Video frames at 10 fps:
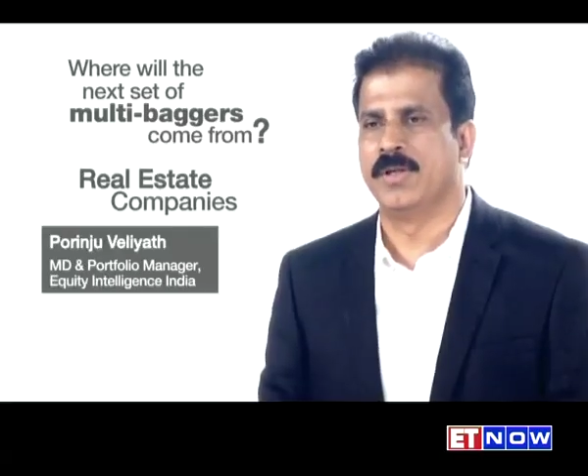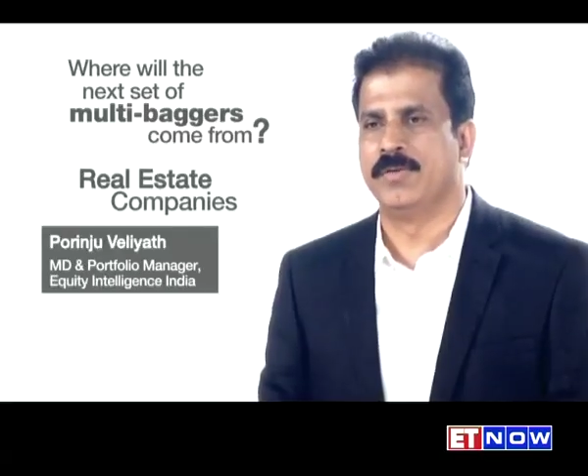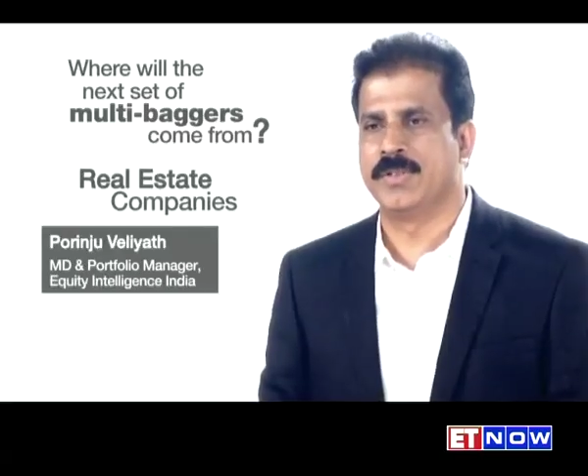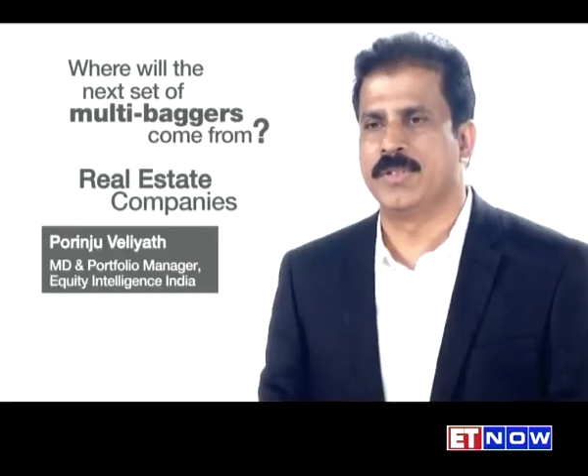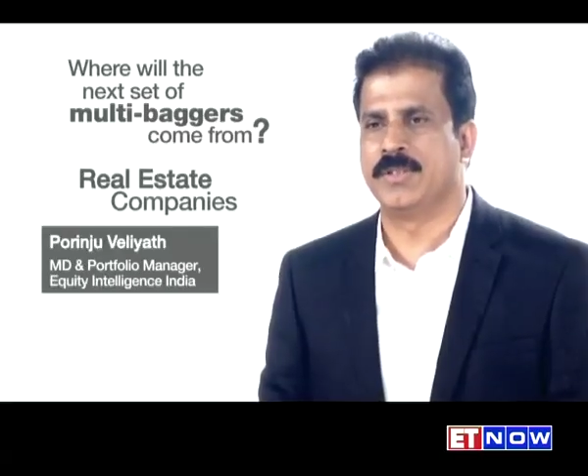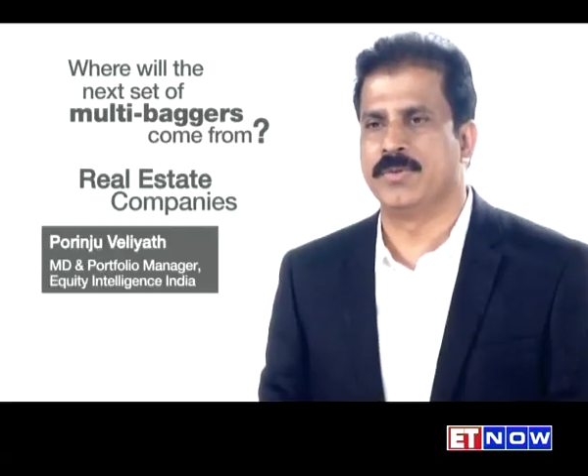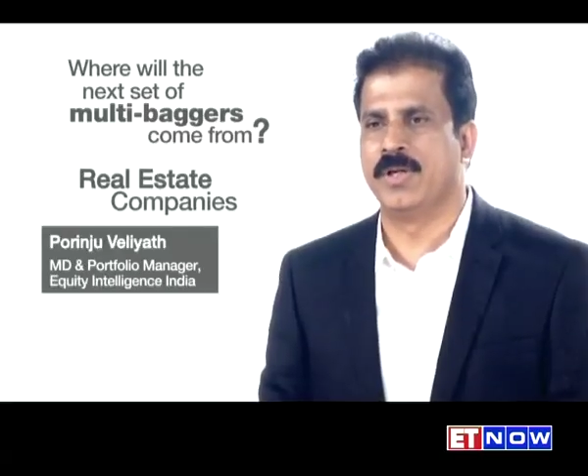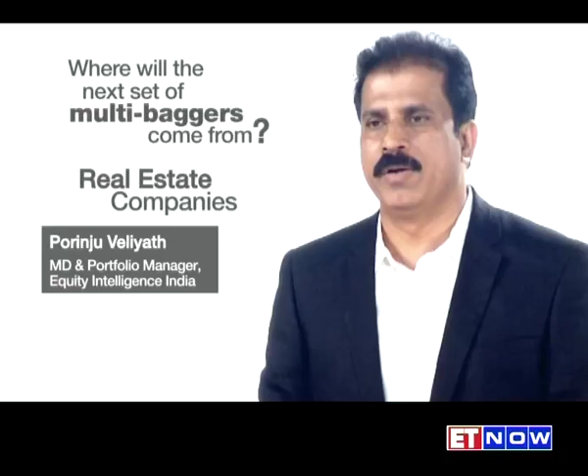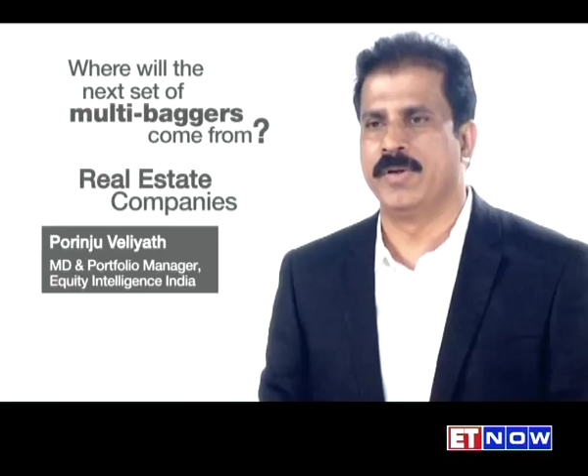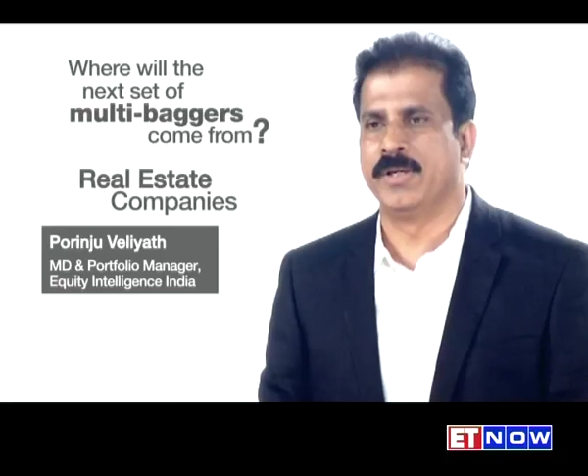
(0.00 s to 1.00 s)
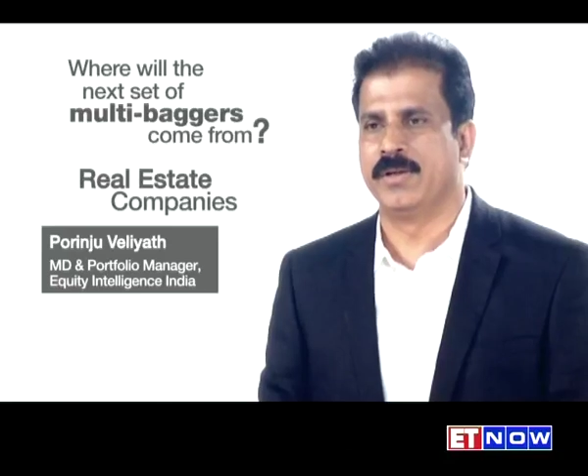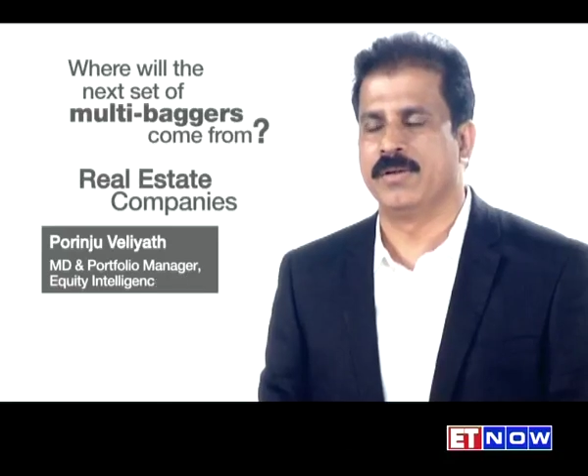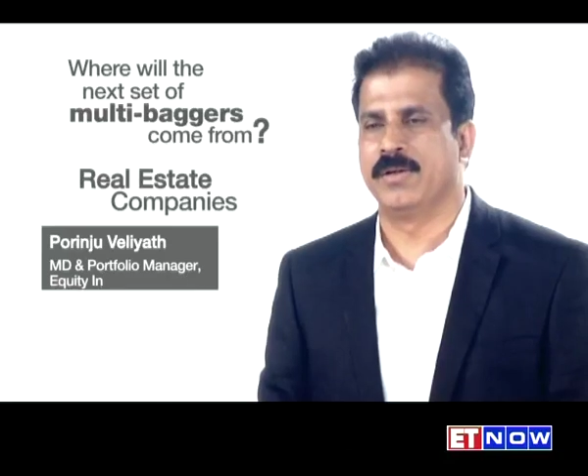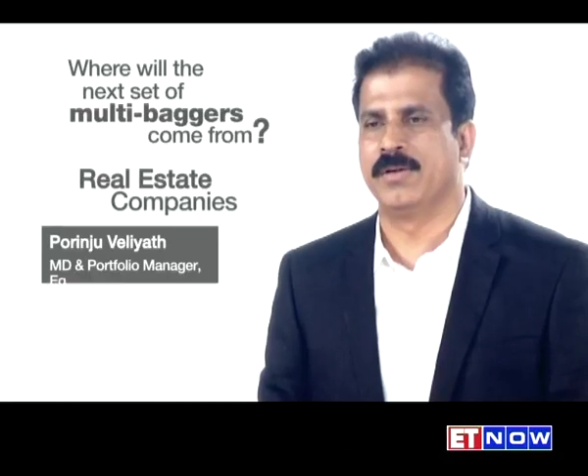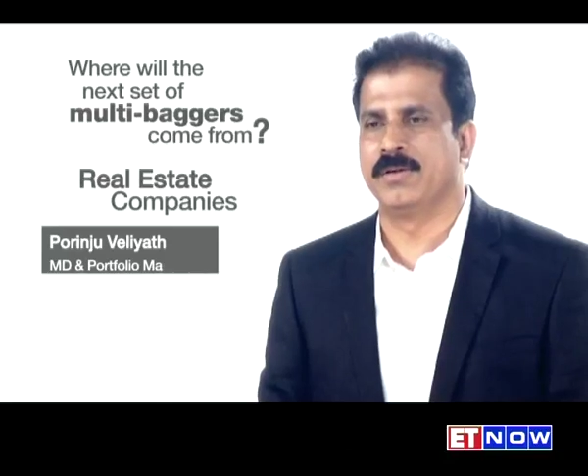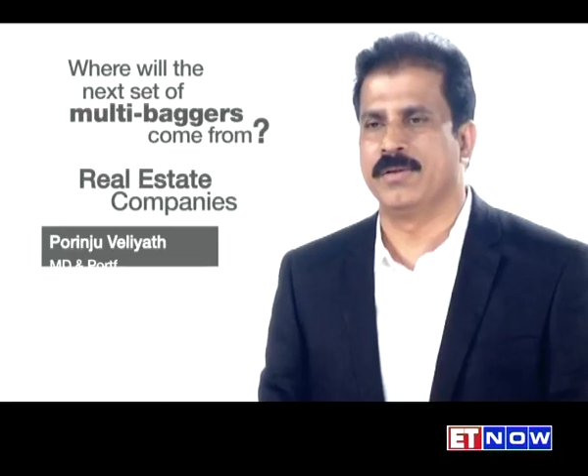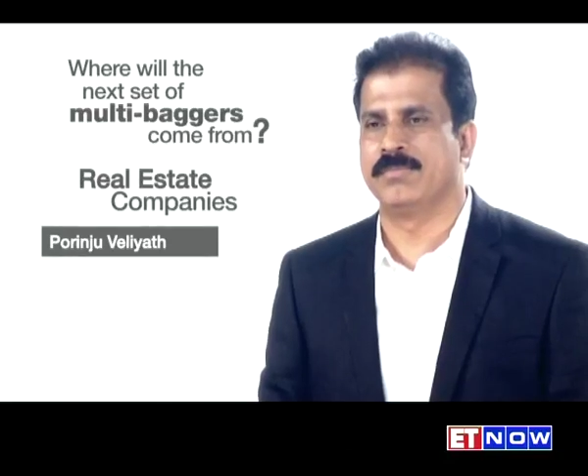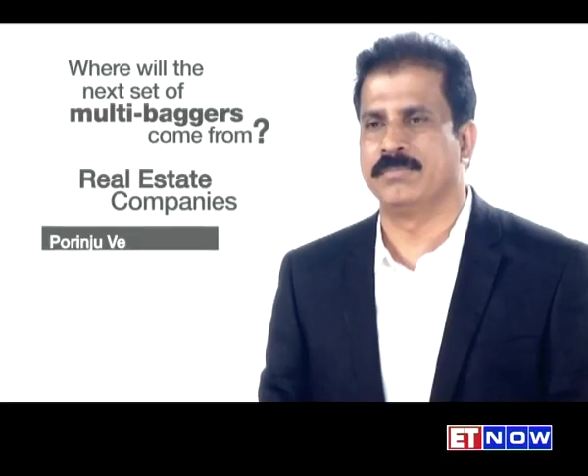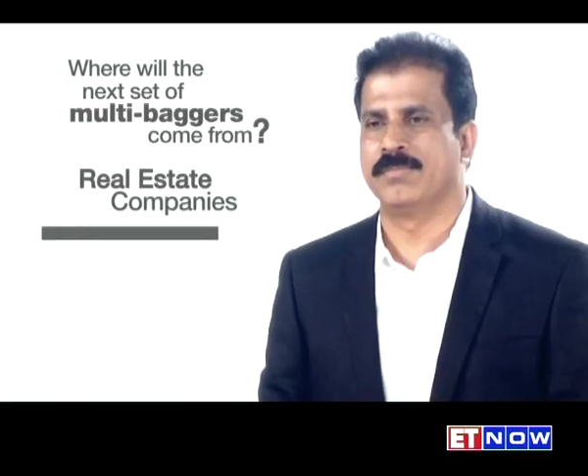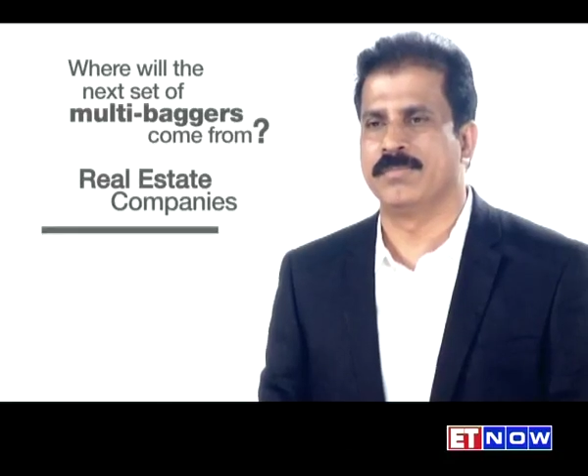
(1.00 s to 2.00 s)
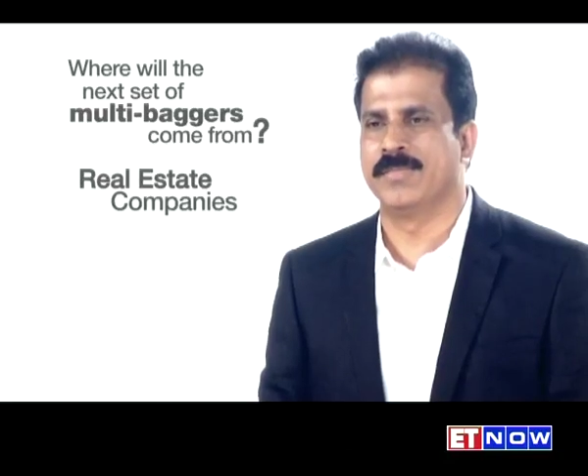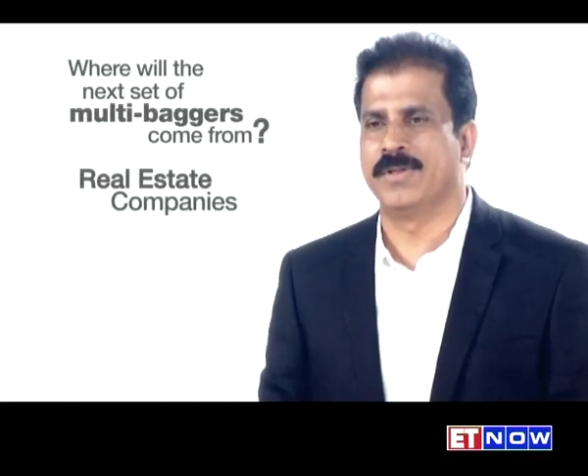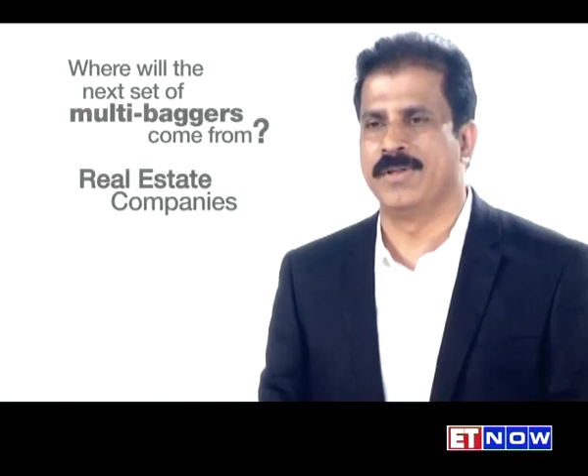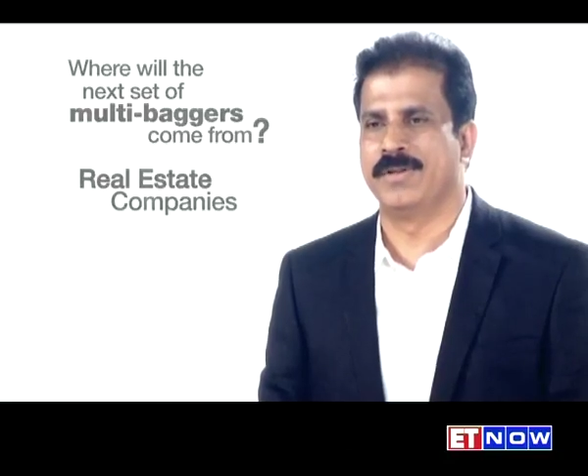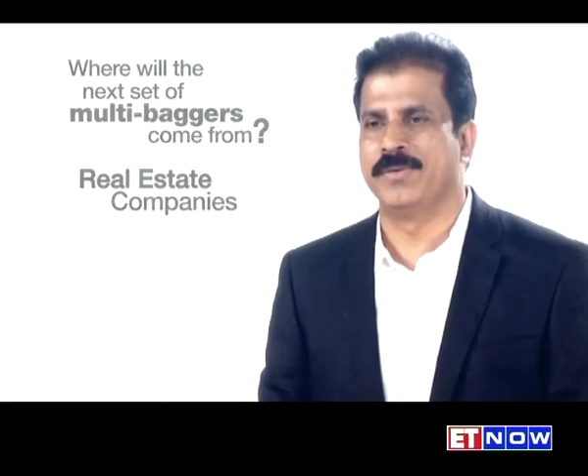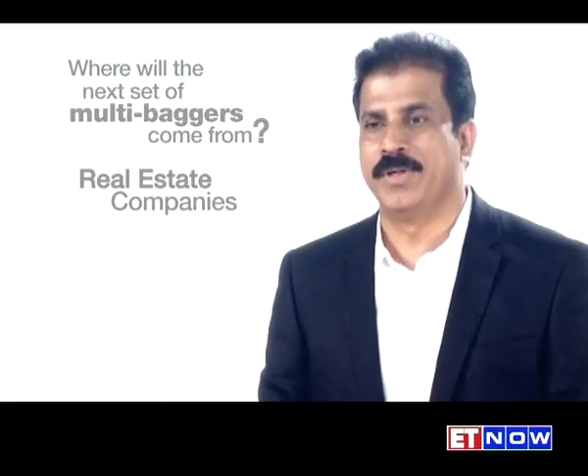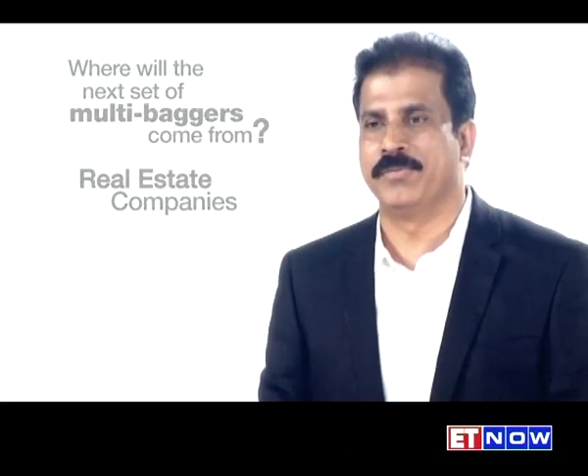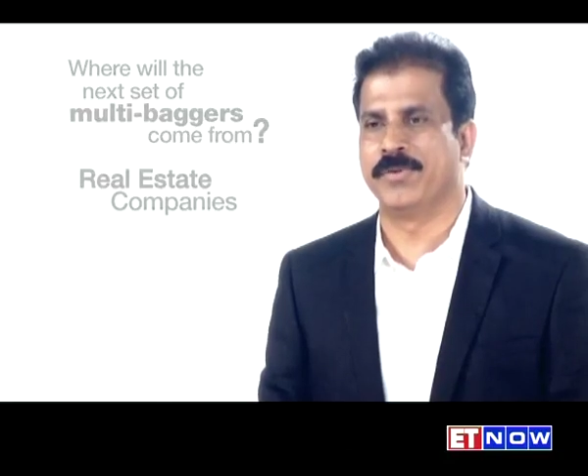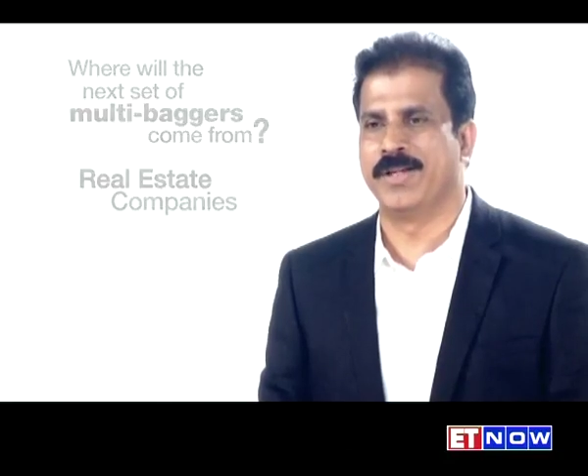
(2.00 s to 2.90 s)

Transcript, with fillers: Investors should have a you know ear for